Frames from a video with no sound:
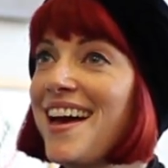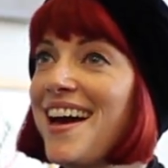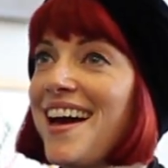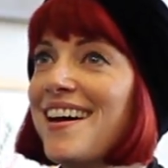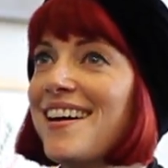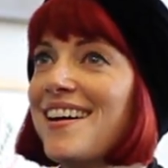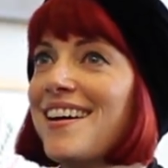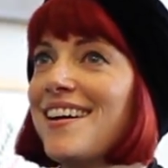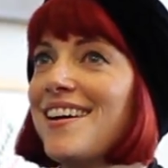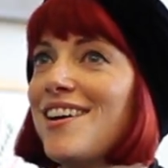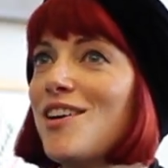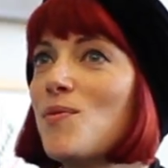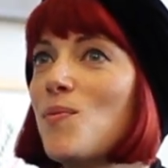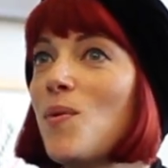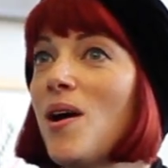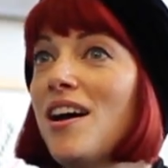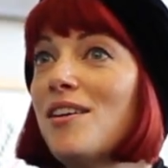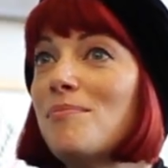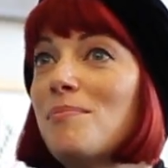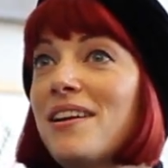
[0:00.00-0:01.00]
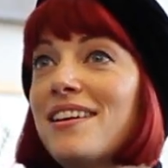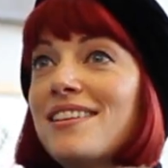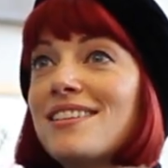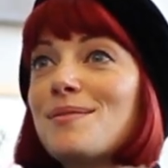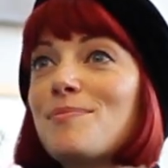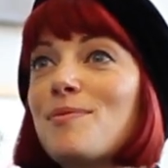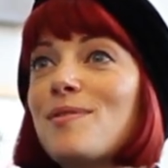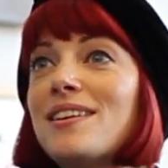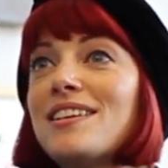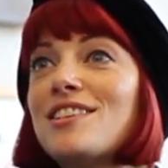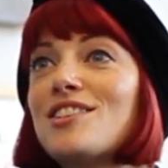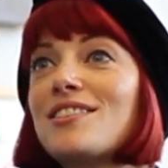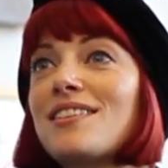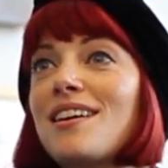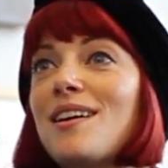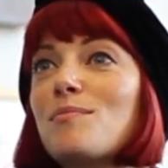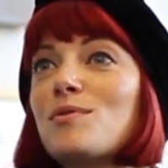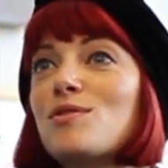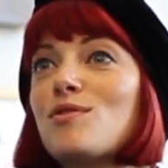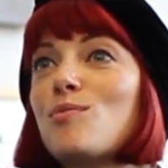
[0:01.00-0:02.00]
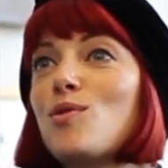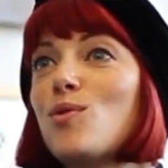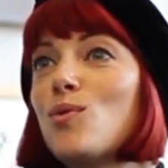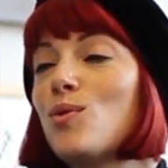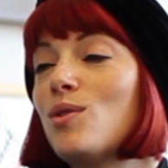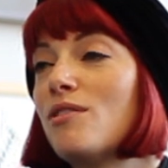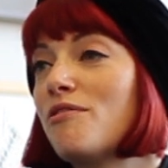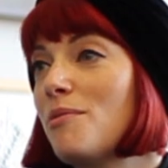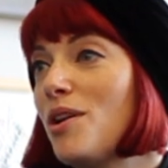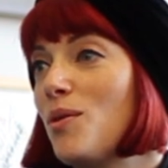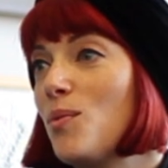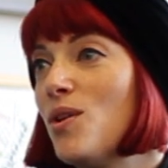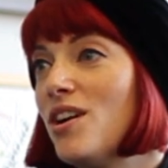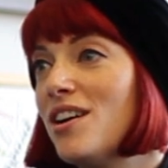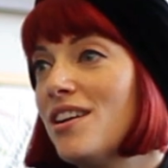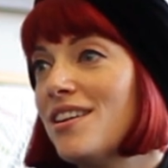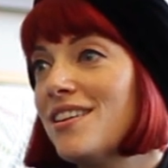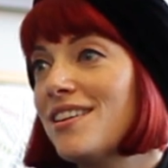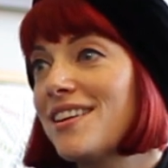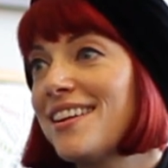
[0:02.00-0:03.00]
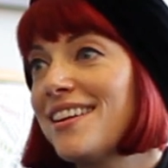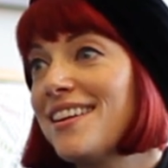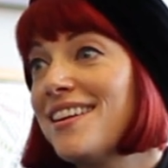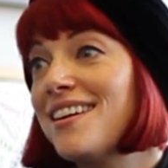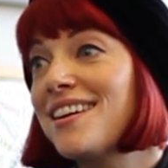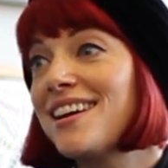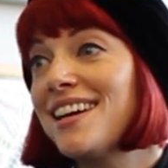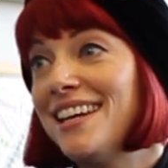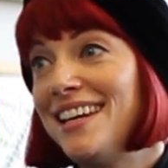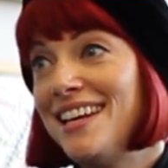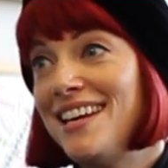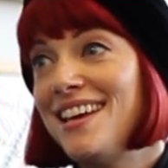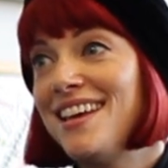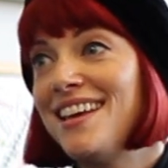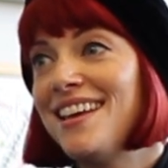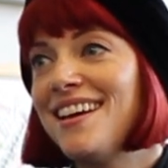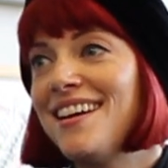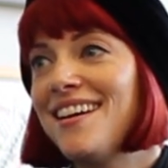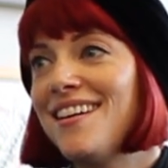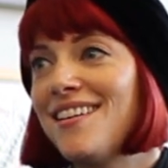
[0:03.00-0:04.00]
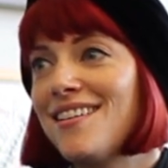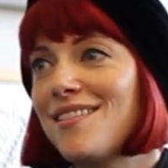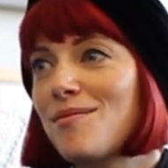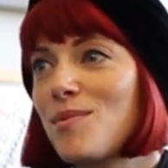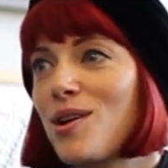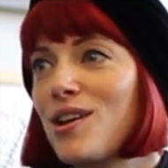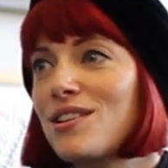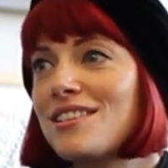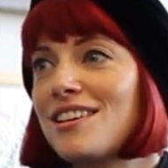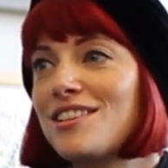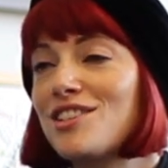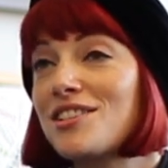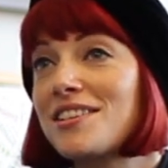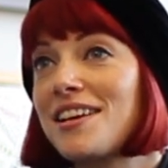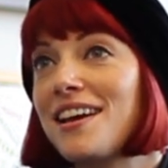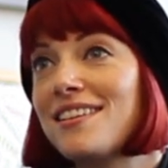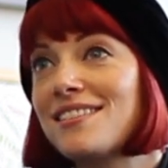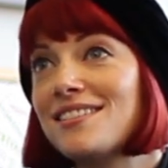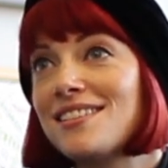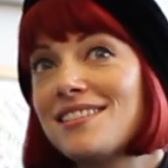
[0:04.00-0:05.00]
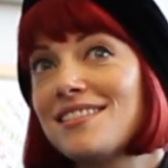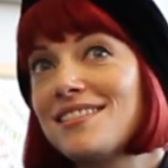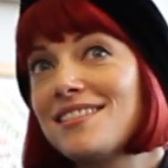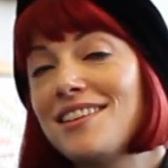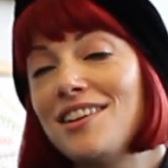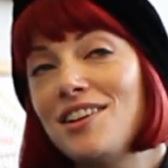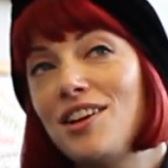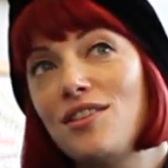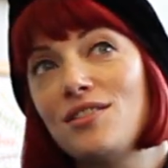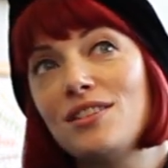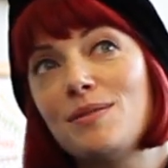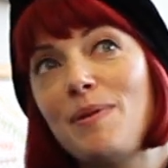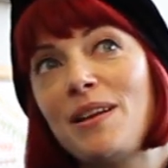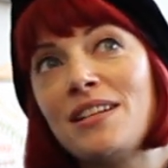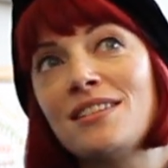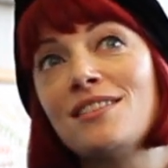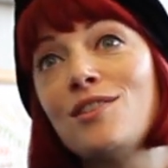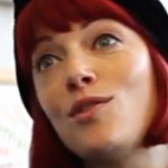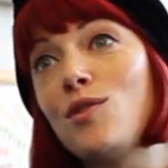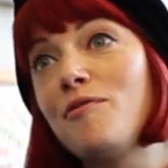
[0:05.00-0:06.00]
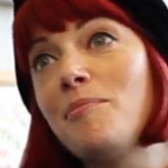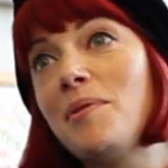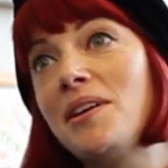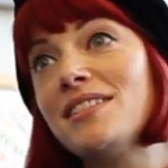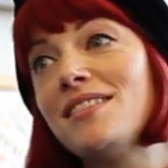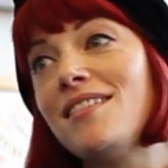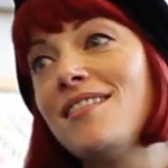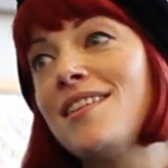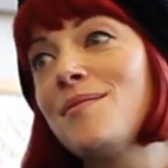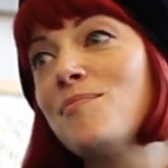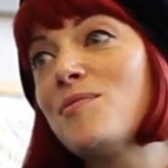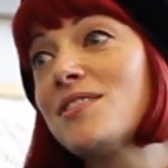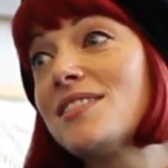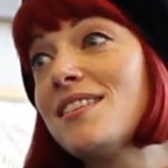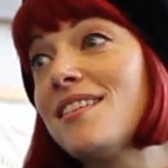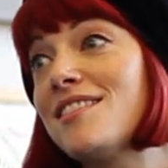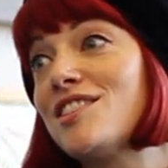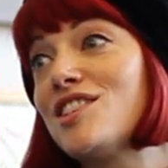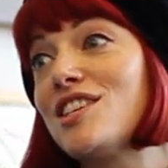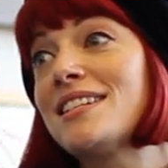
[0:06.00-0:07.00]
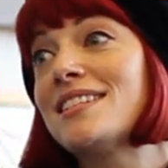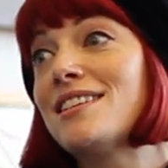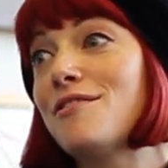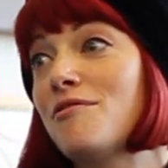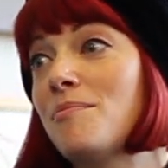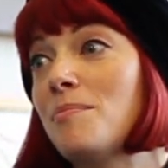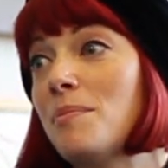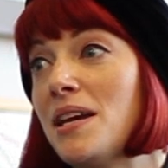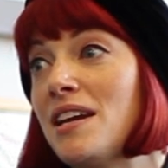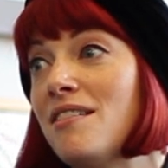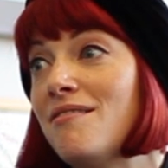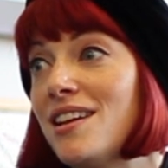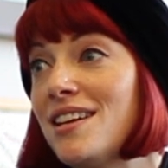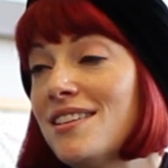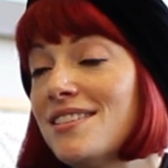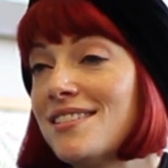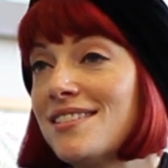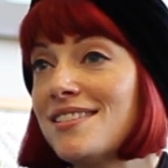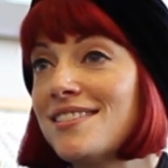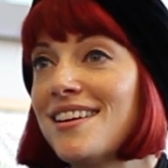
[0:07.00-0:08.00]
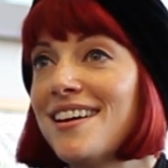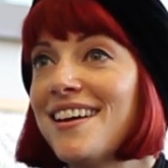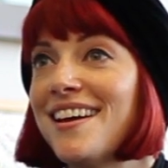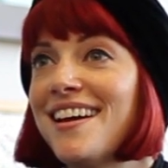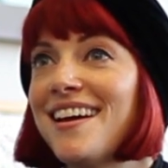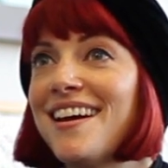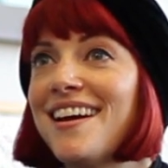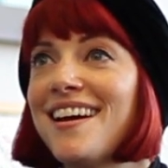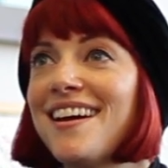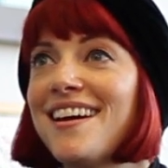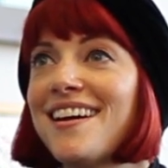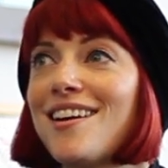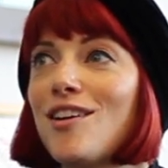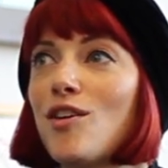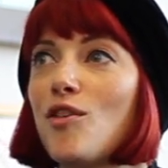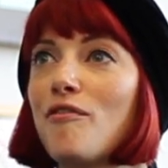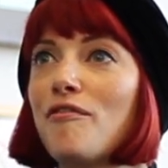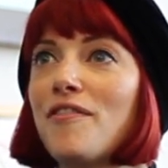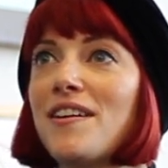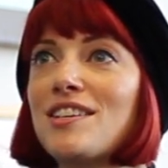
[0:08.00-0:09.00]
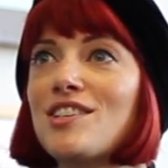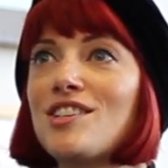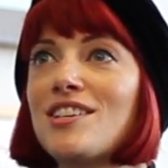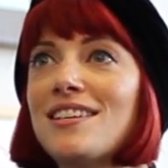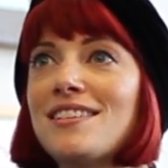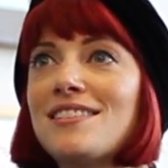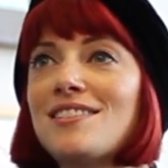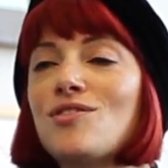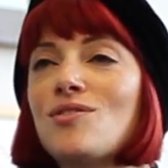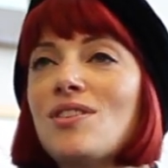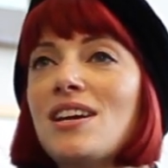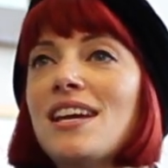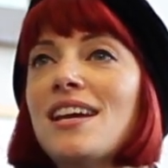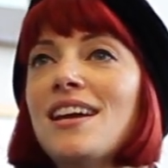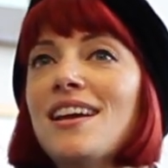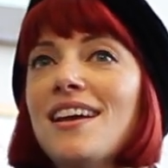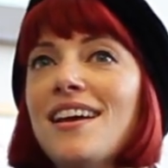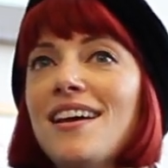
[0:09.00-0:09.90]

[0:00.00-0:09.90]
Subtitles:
Well, my inspiration comes from all of my work, luckily, because I just get to, spend a lot of my time researching different periods of fashion history.